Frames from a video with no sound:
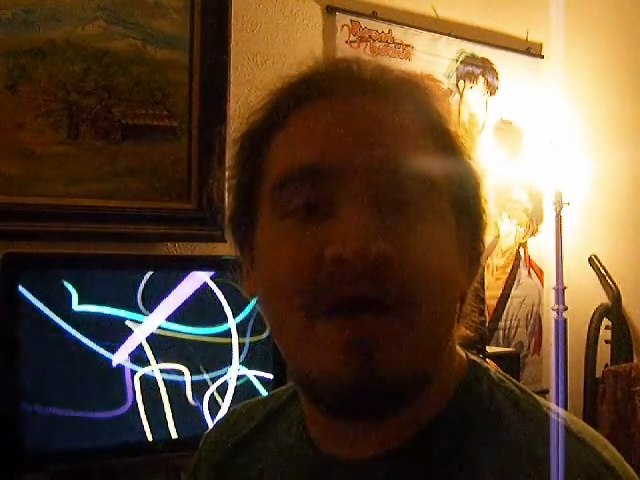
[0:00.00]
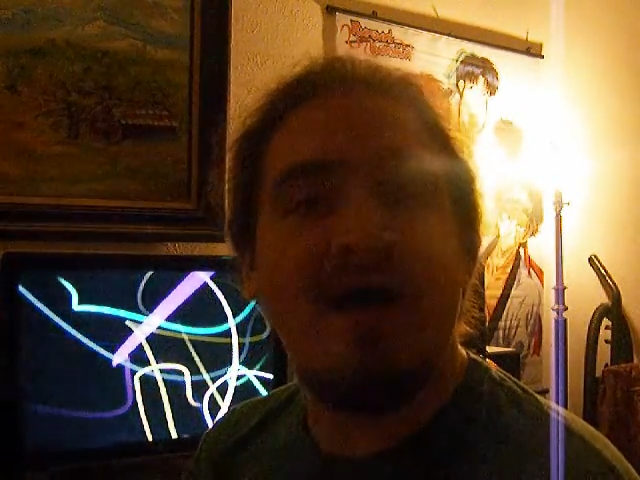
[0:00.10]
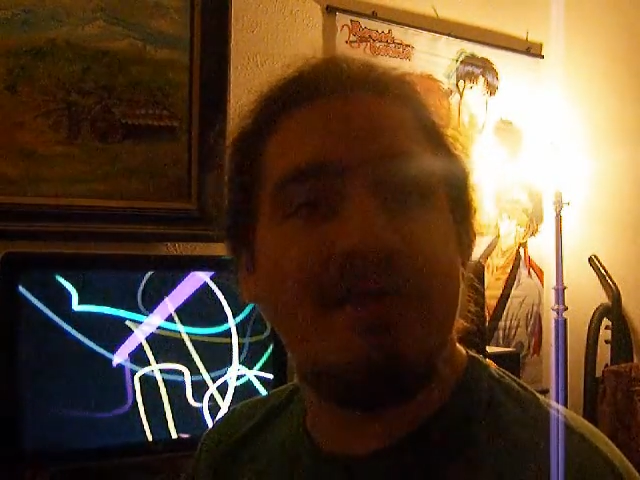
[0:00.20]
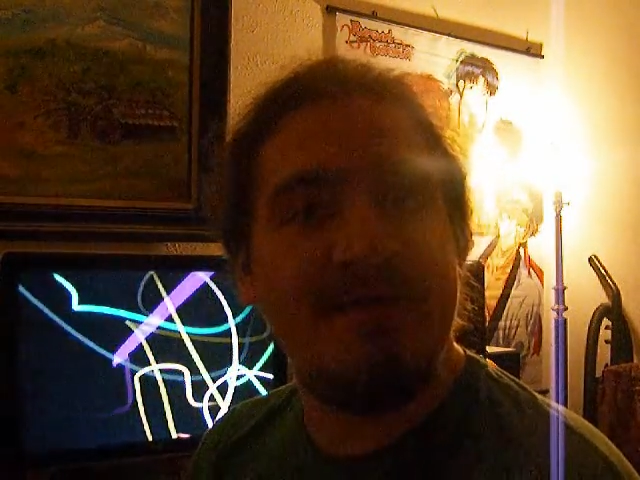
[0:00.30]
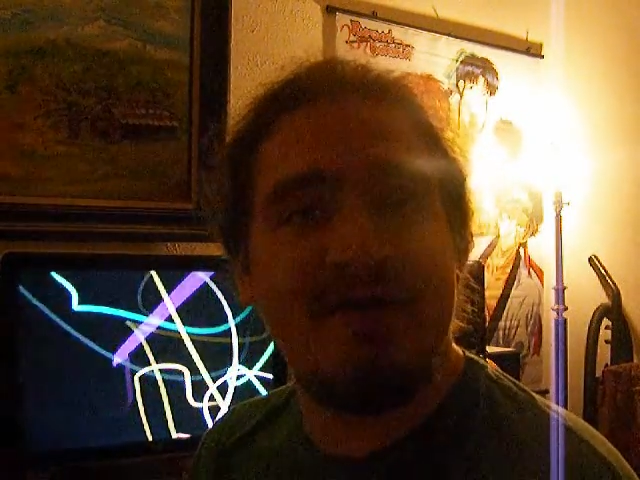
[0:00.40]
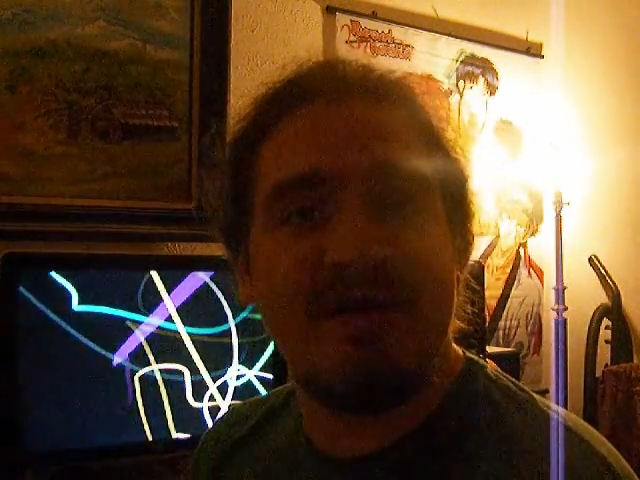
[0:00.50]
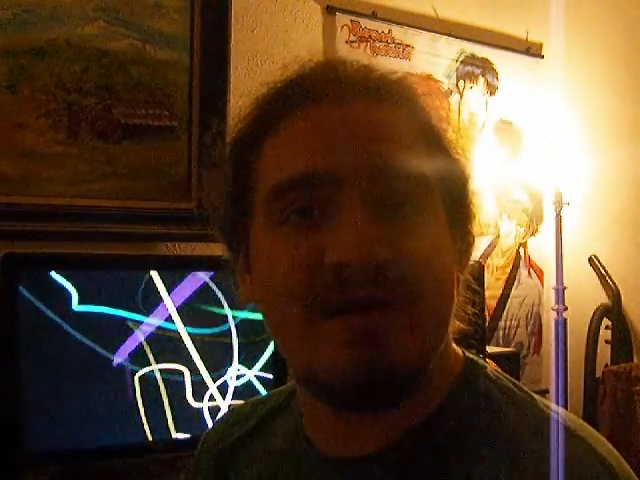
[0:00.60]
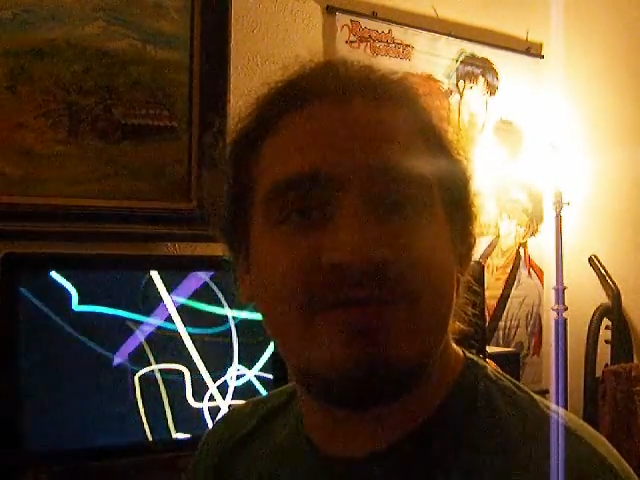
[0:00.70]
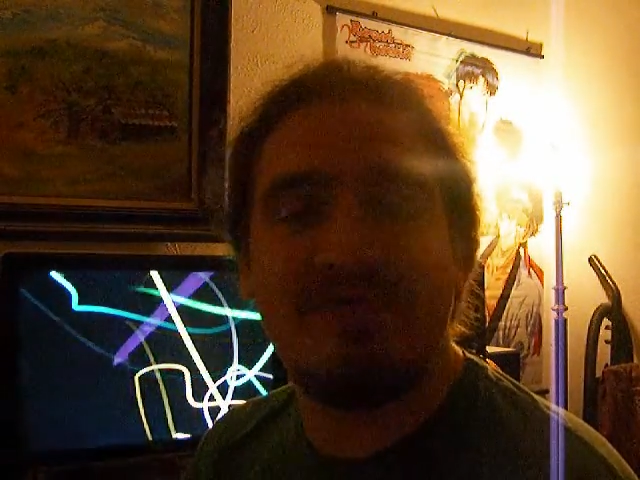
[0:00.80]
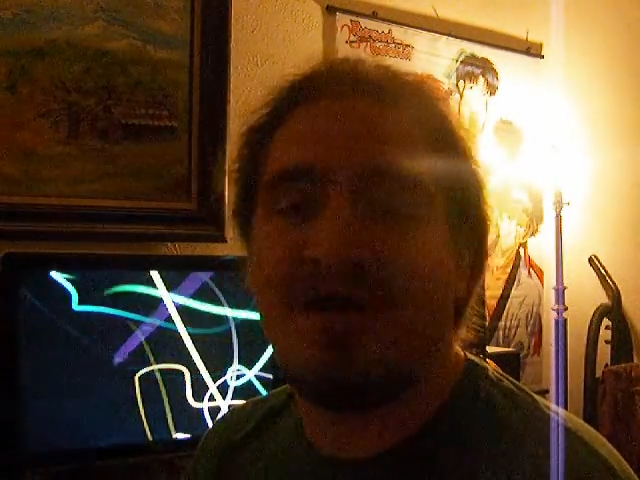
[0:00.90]
appearing
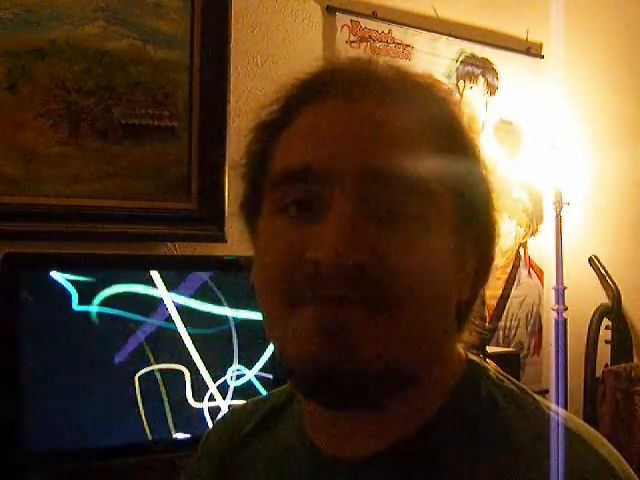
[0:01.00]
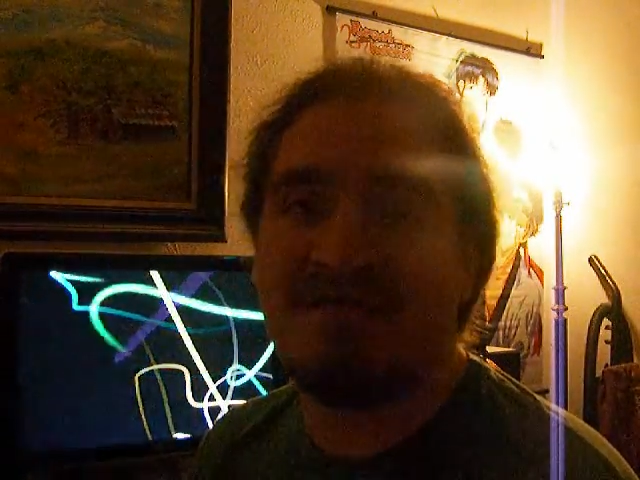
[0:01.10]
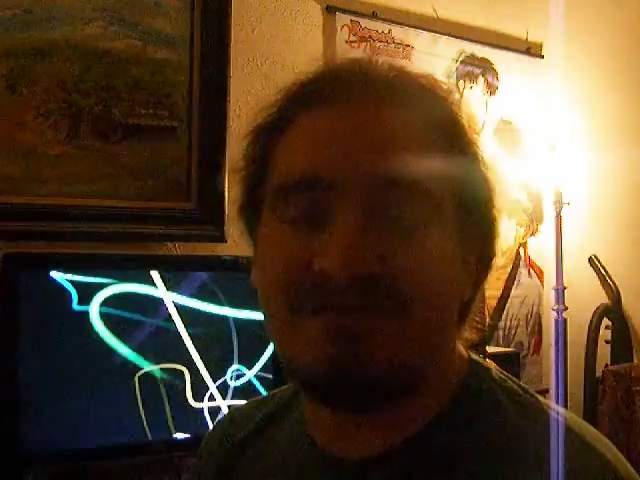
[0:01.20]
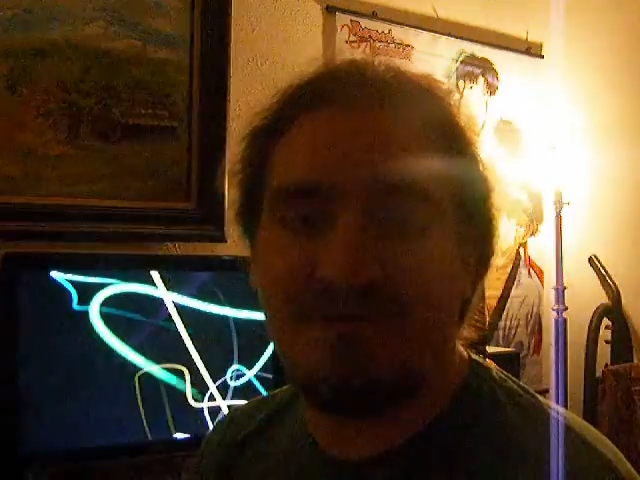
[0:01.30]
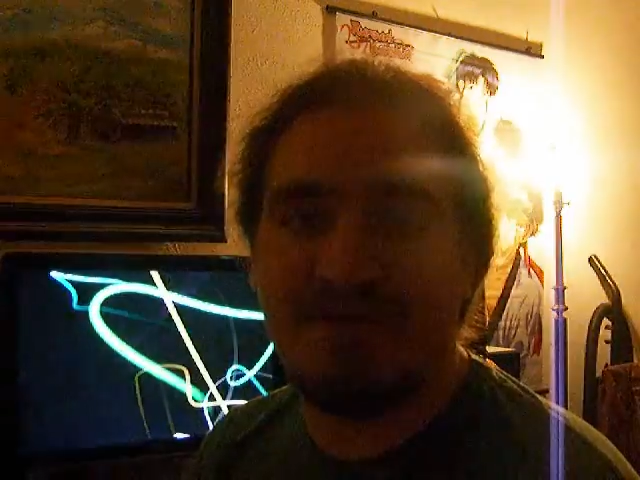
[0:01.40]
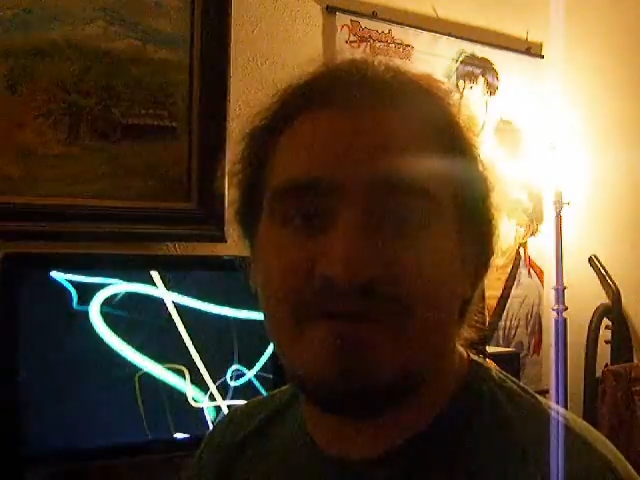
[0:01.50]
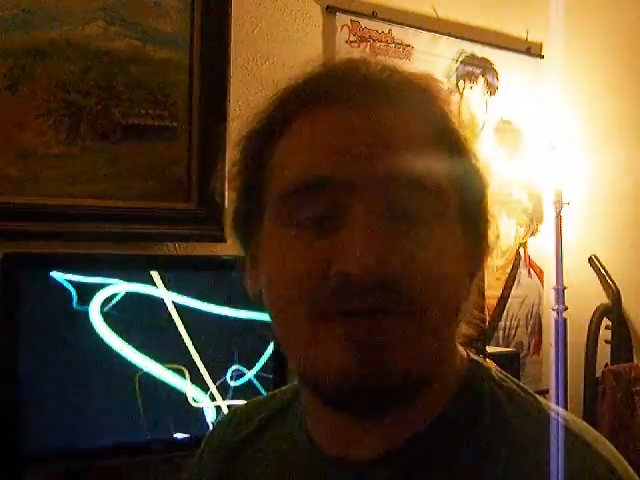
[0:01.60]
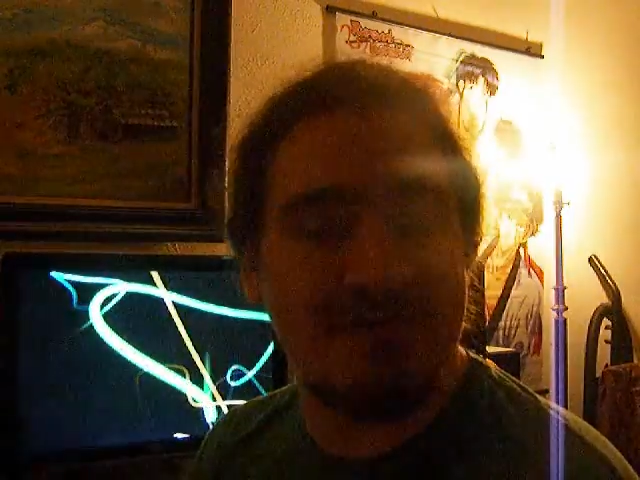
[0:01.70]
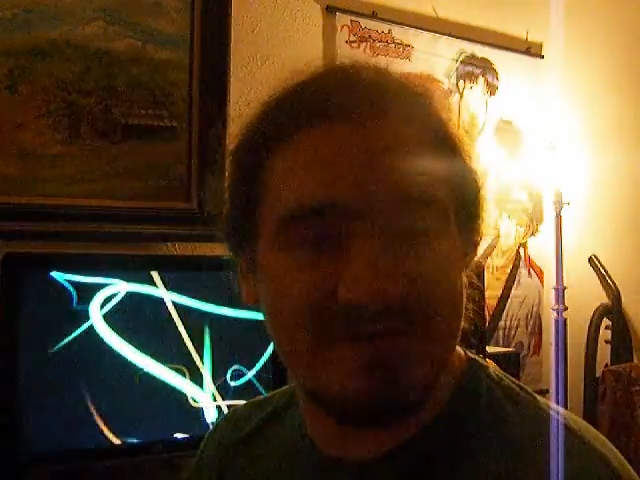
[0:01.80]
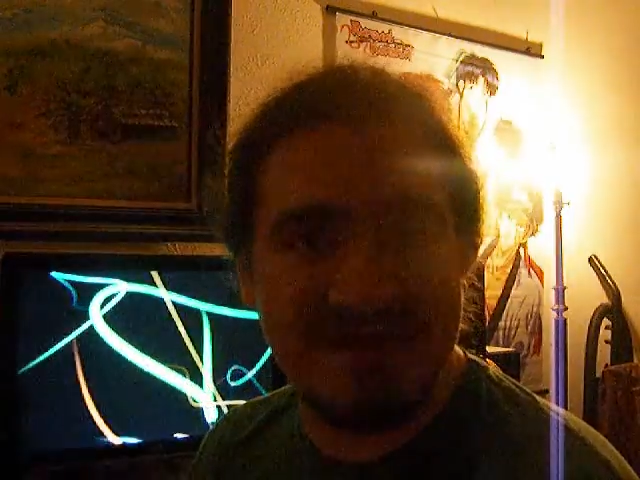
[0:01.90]
to not be stupid
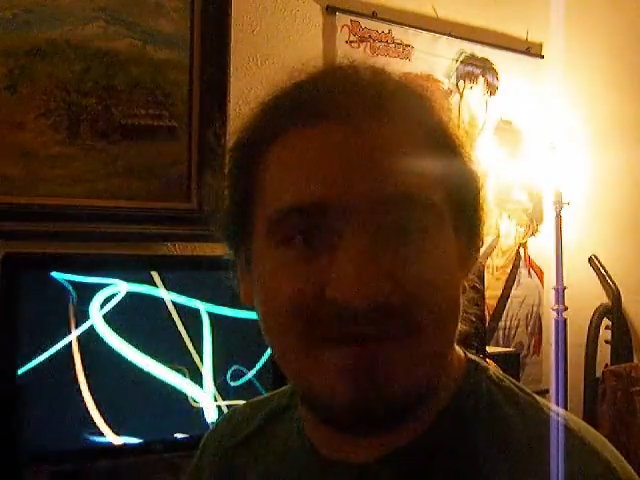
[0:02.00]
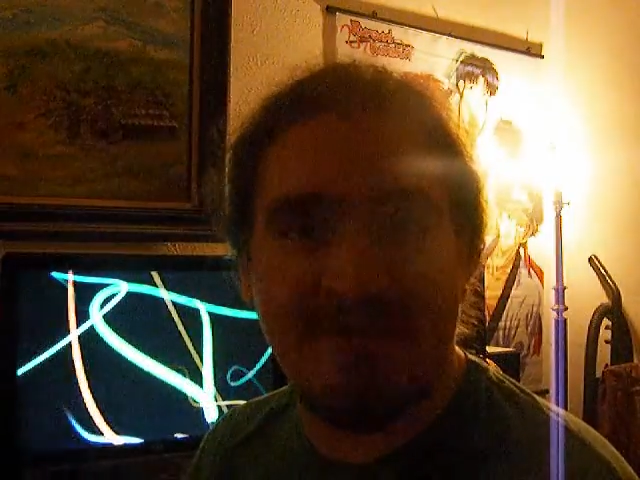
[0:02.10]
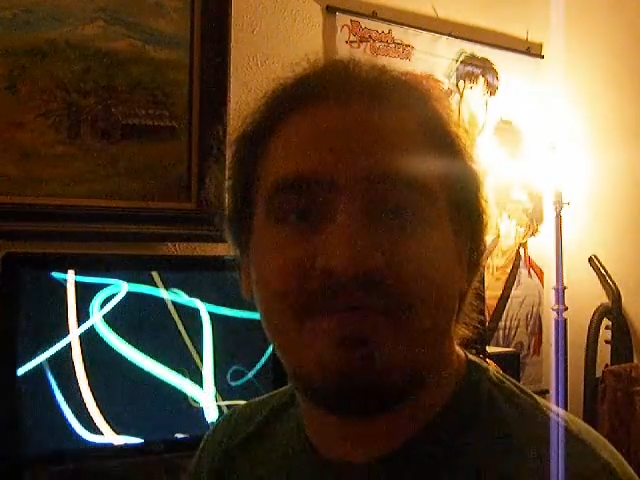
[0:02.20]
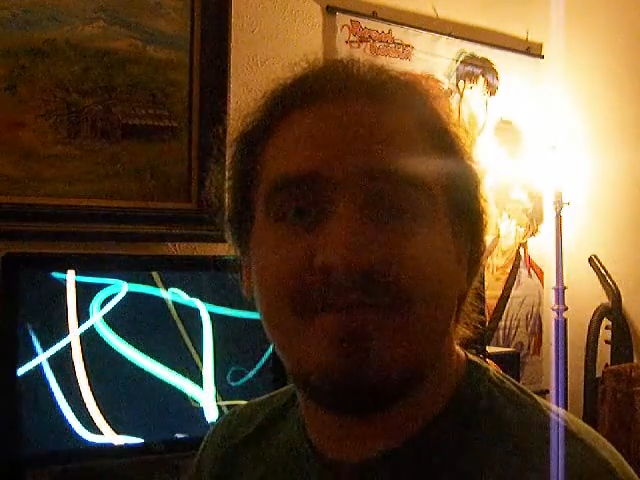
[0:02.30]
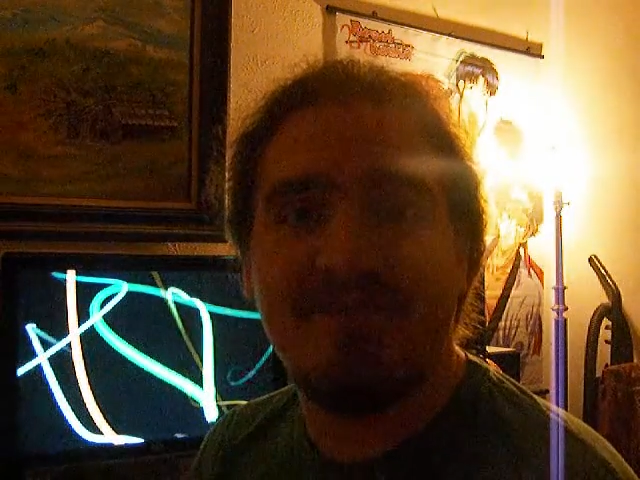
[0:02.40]
yourself.